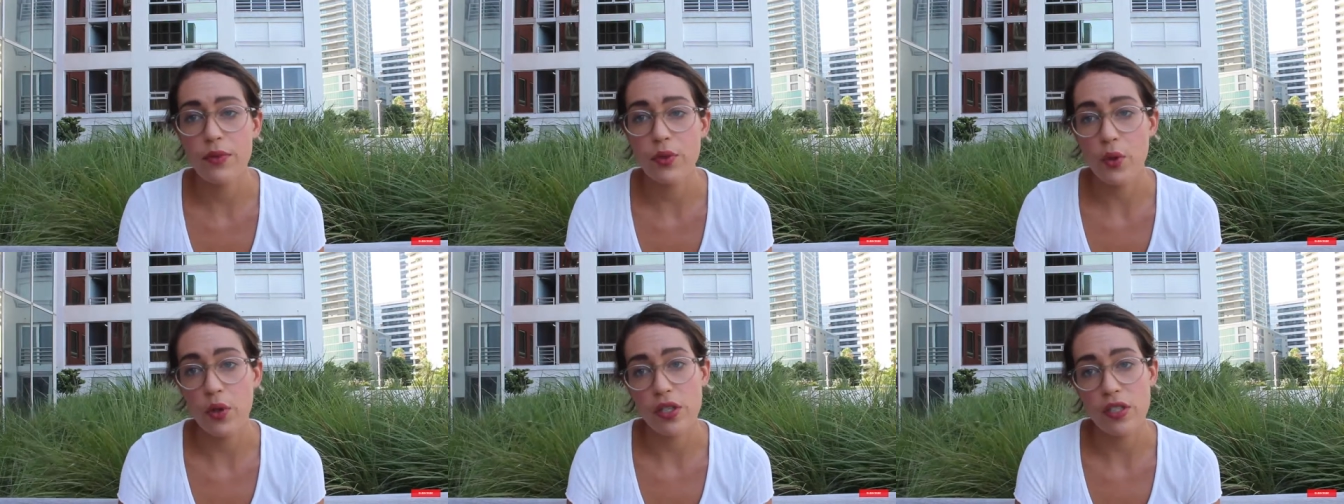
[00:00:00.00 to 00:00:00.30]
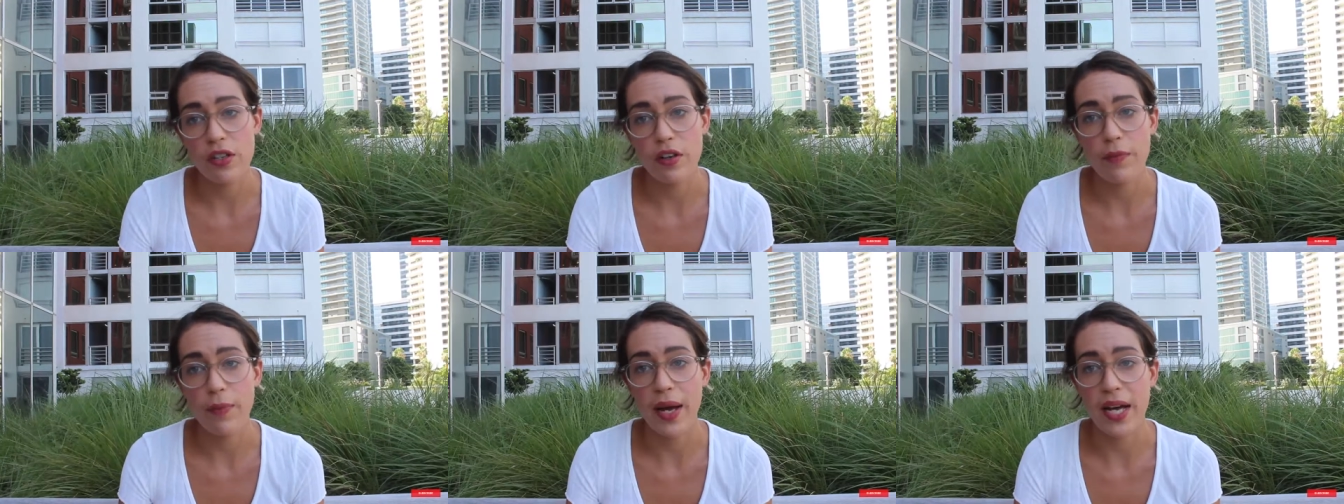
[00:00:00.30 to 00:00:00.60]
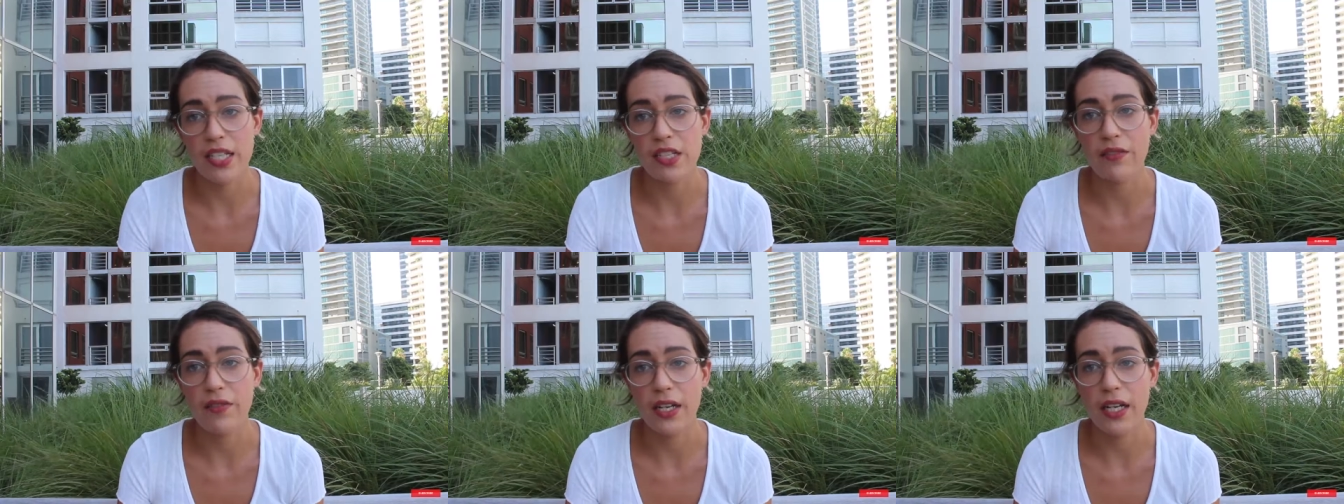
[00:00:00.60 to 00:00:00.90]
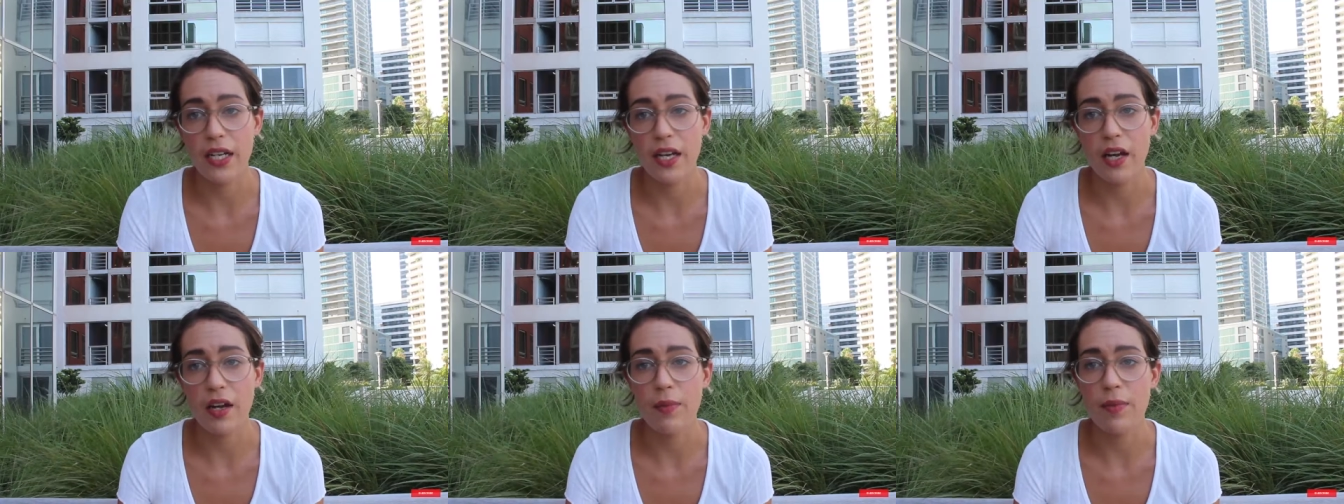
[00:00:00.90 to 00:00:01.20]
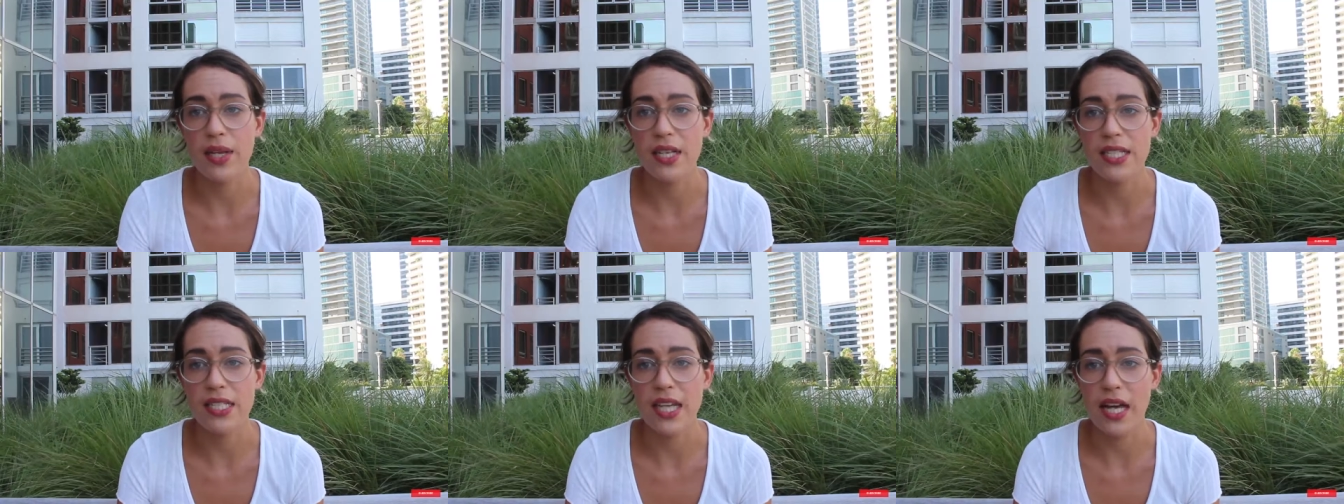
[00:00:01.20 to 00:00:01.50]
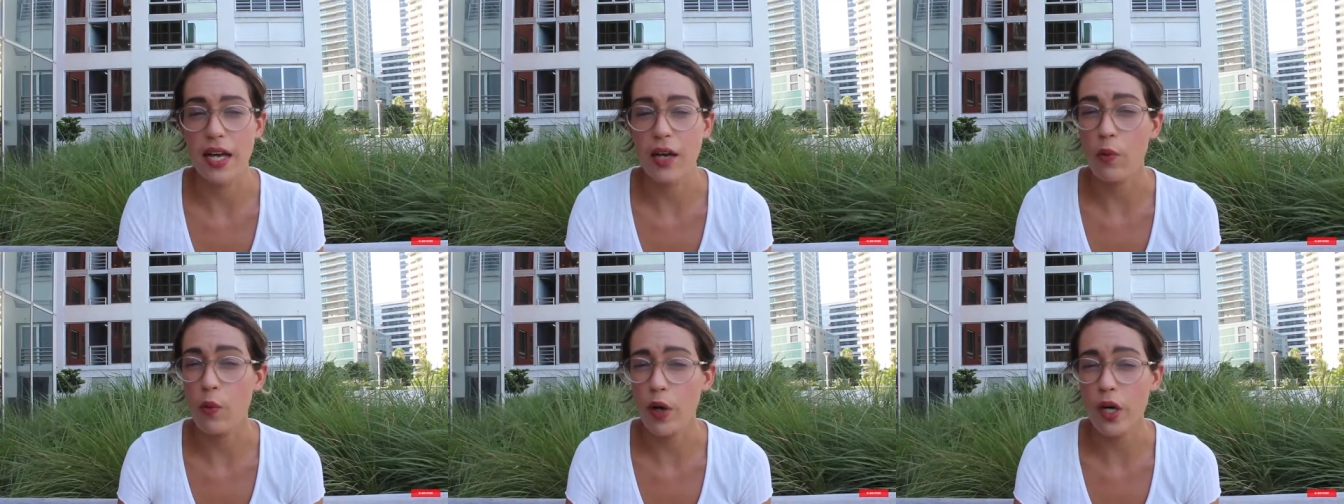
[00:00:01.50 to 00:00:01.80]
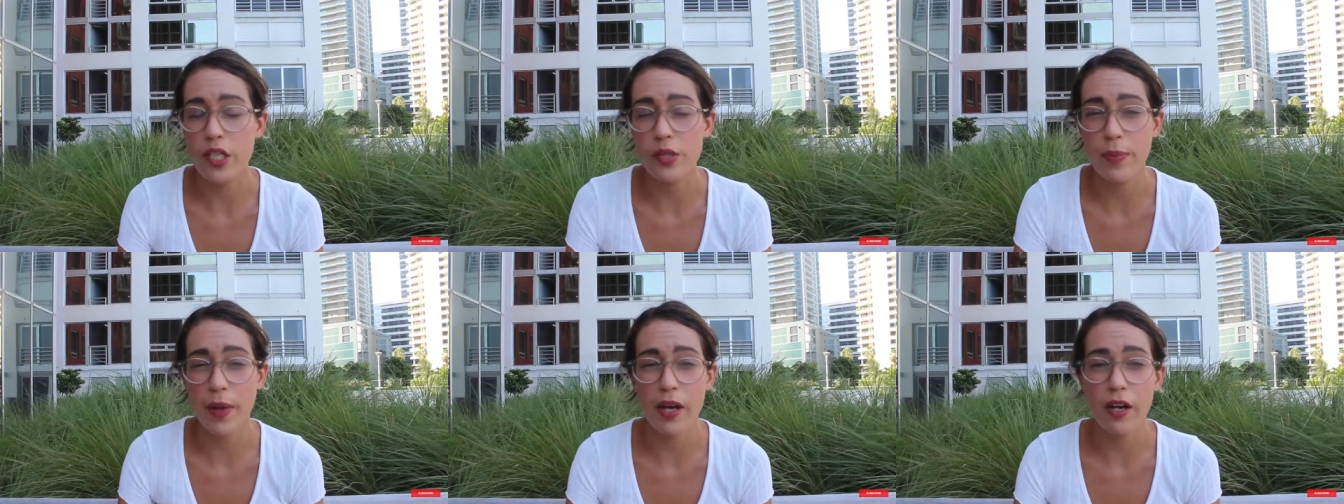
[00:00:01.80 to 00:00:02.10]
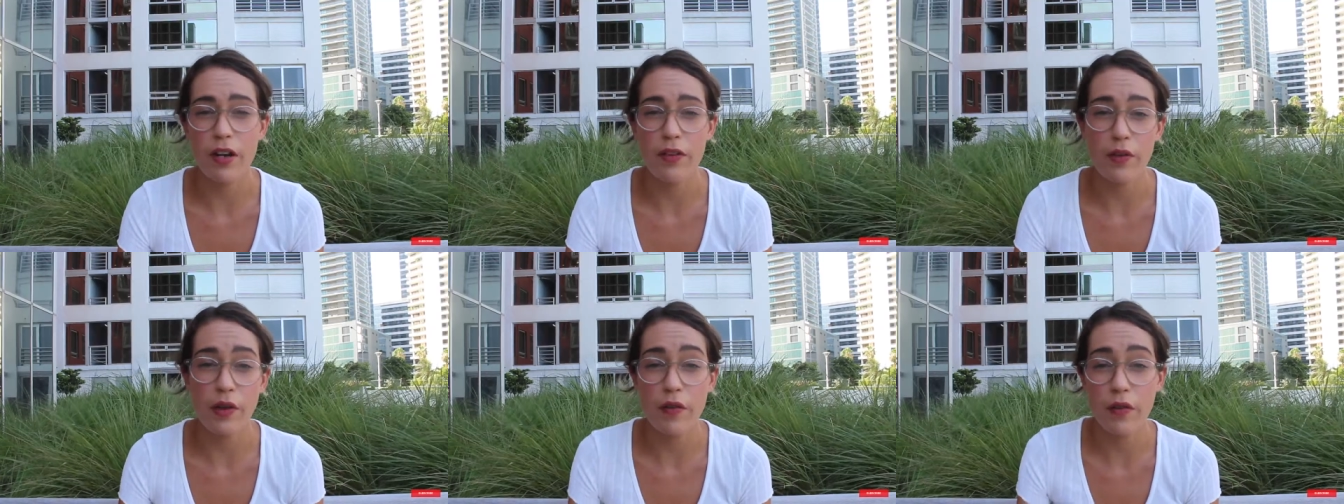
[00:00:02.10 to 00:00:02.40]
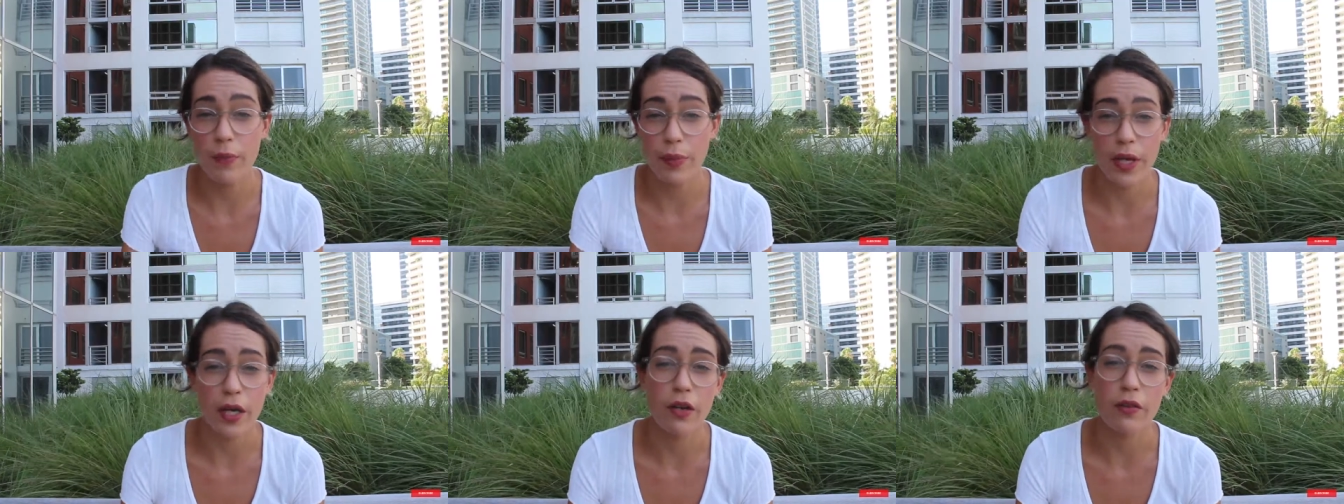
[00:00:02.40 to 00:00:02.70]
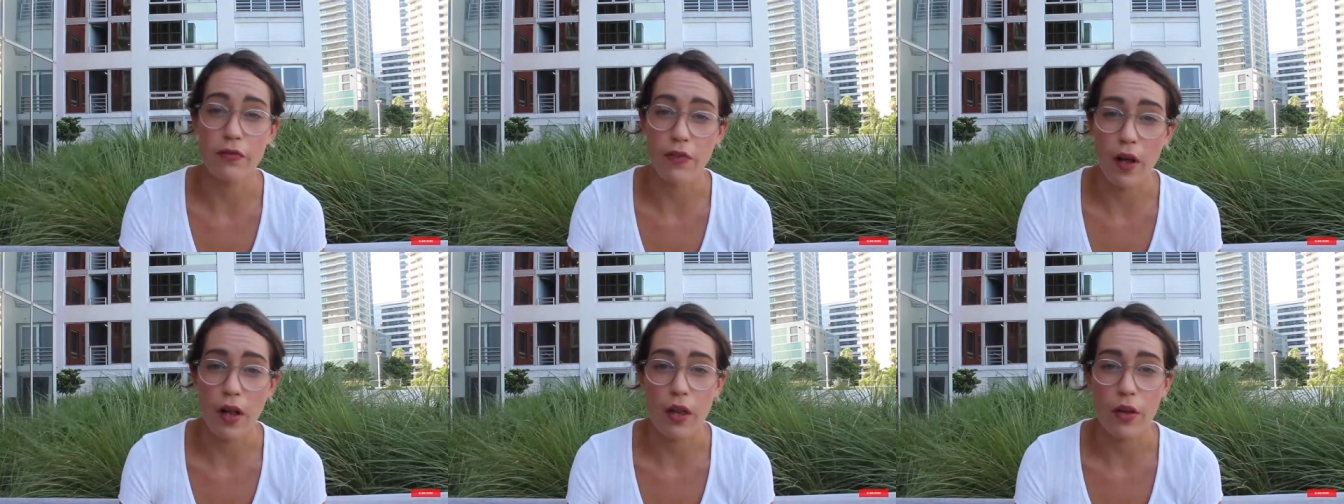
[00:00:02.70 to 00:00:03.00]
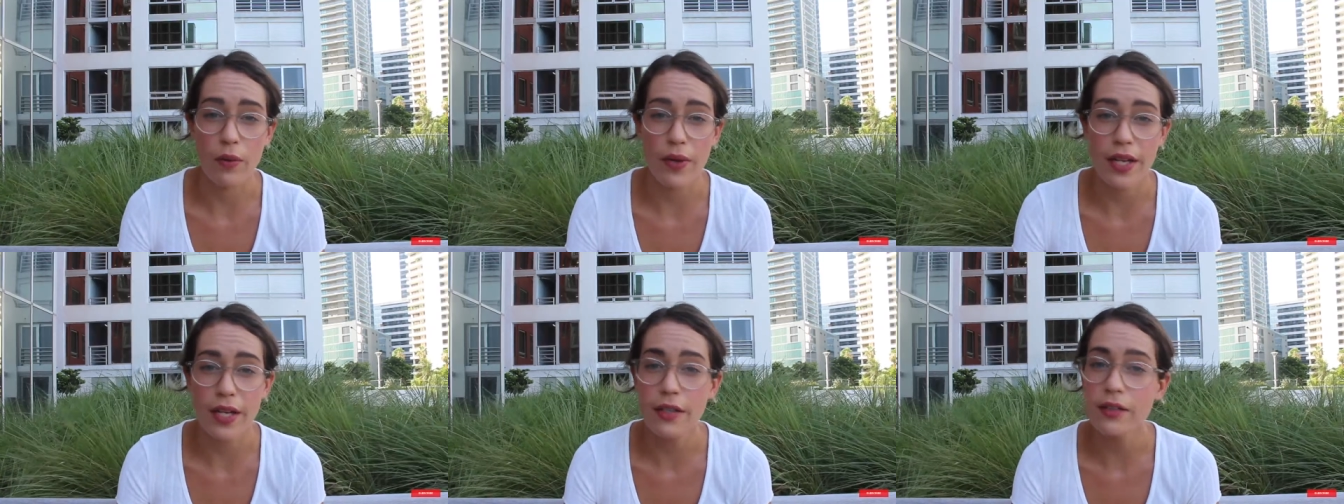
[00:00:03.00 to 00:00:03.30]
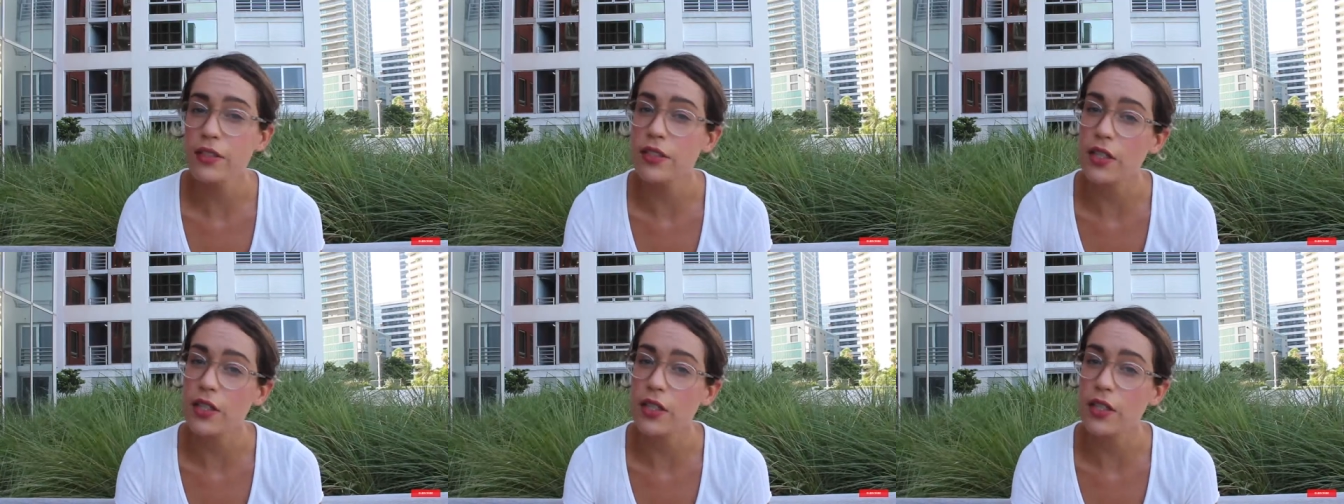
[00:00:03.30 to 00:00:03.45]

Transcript: source of passive income is that it works better if you have a bigger following.